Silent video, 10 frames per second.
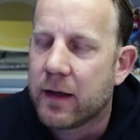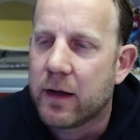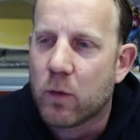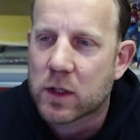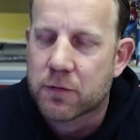
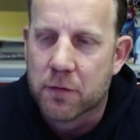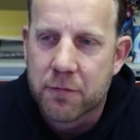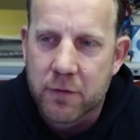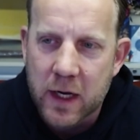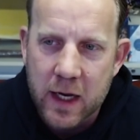what's for
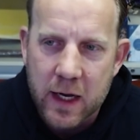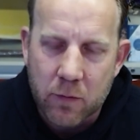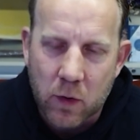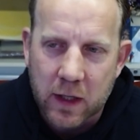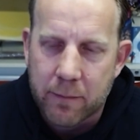free and
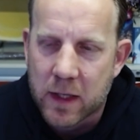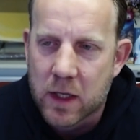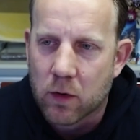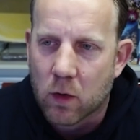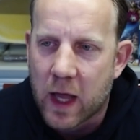what can be
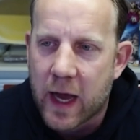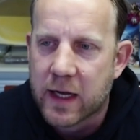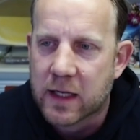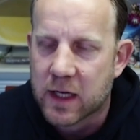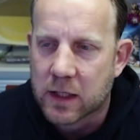done online,
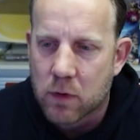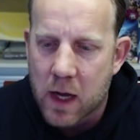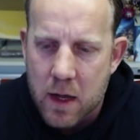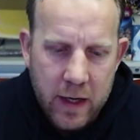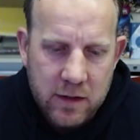etc.
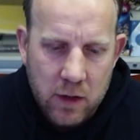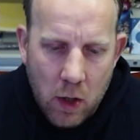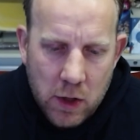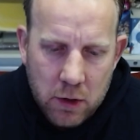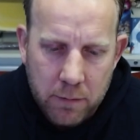It's
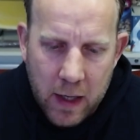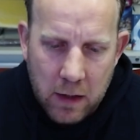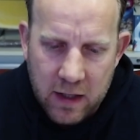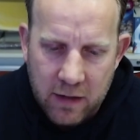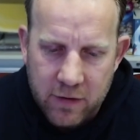also
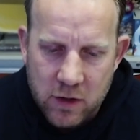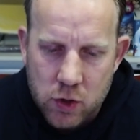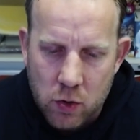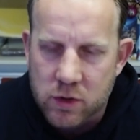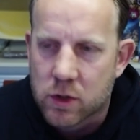about giving
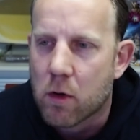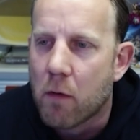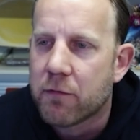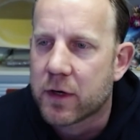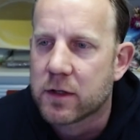students the
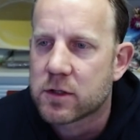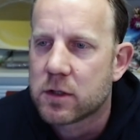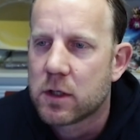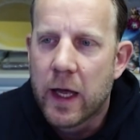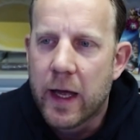confidence.